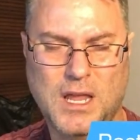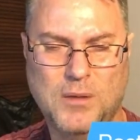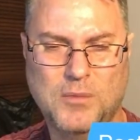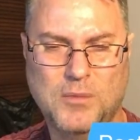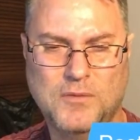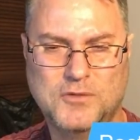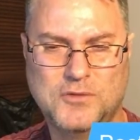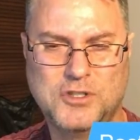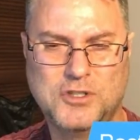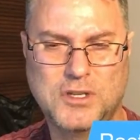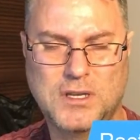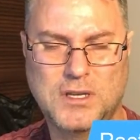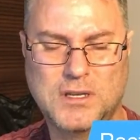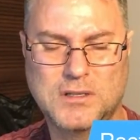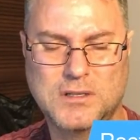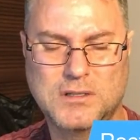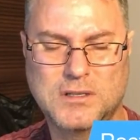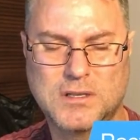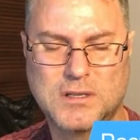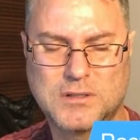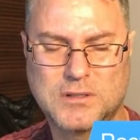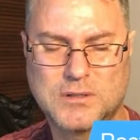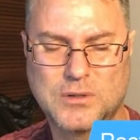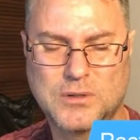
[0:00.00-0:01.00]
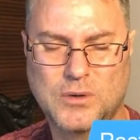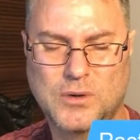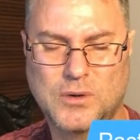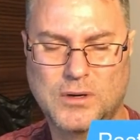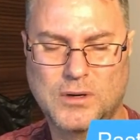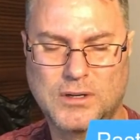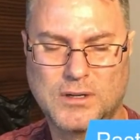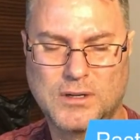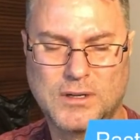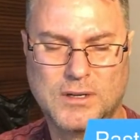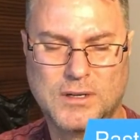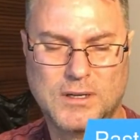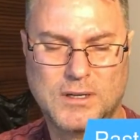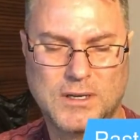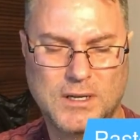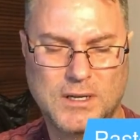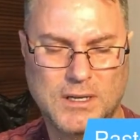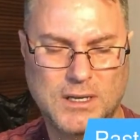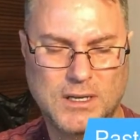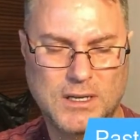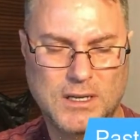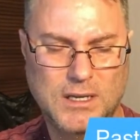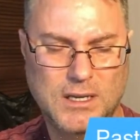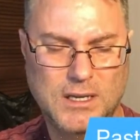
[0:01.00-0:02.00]
In the name of Jesus,
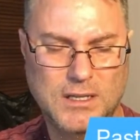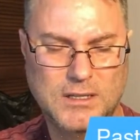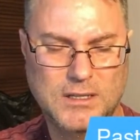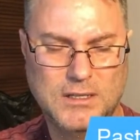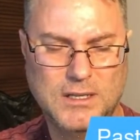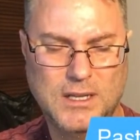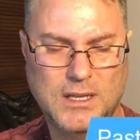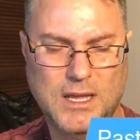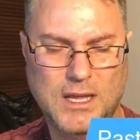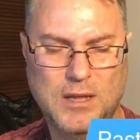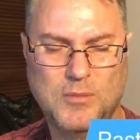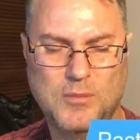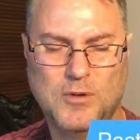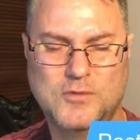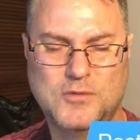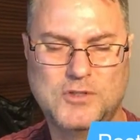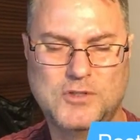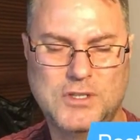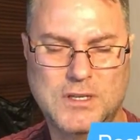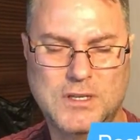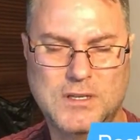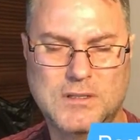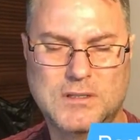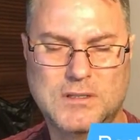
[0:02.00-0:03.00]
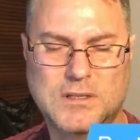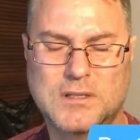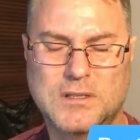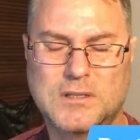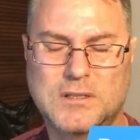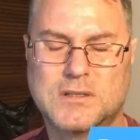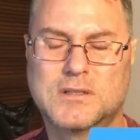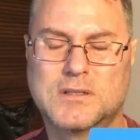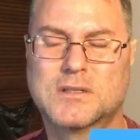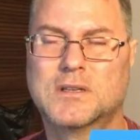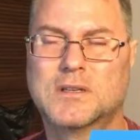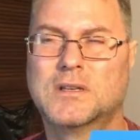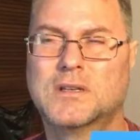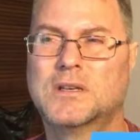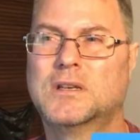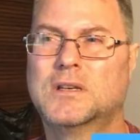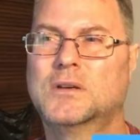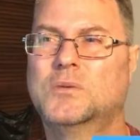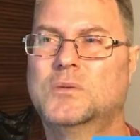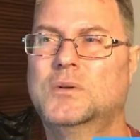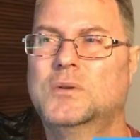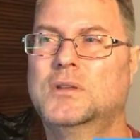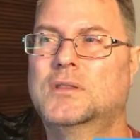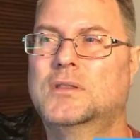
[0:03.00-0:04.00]
we thank you, Lord.
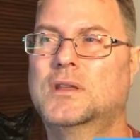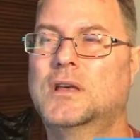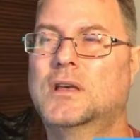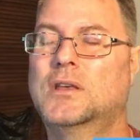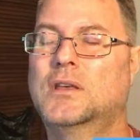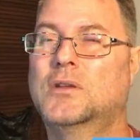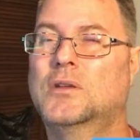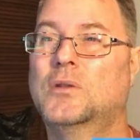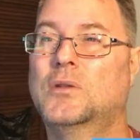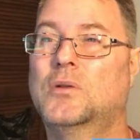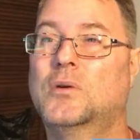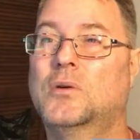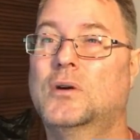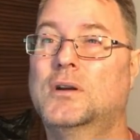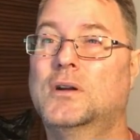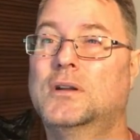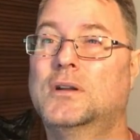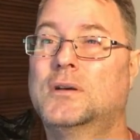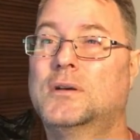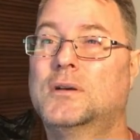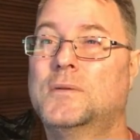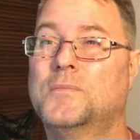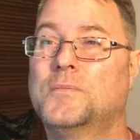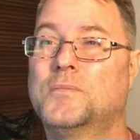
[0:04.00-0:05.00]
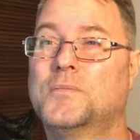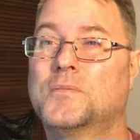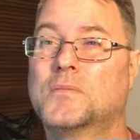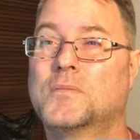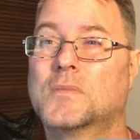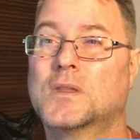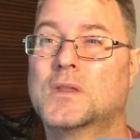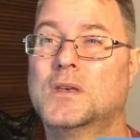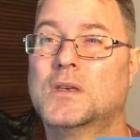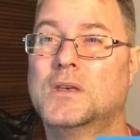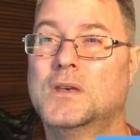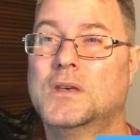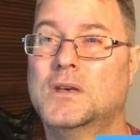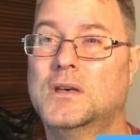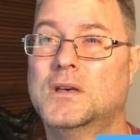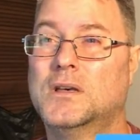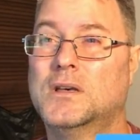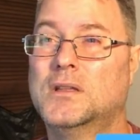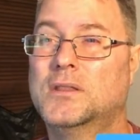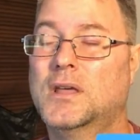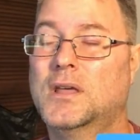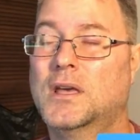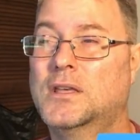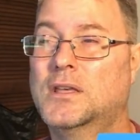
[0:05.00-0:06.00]
Thank you, Jesus. Thank you, God.
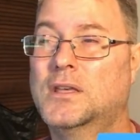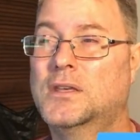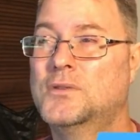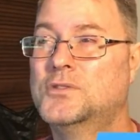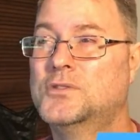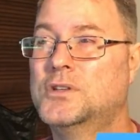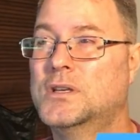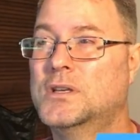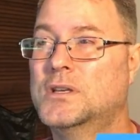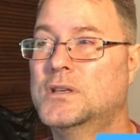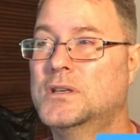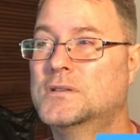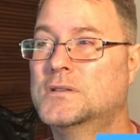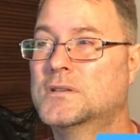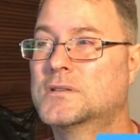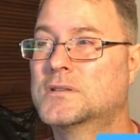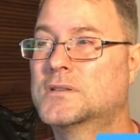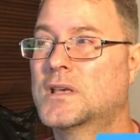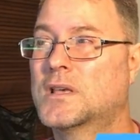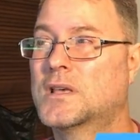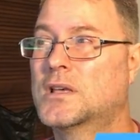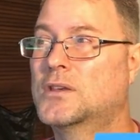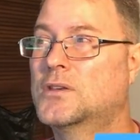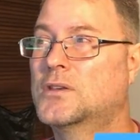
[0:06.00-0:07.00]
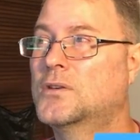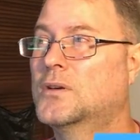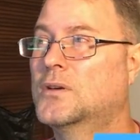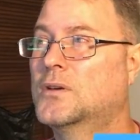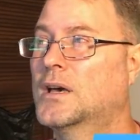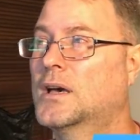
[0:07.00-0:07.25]
Hallelujah.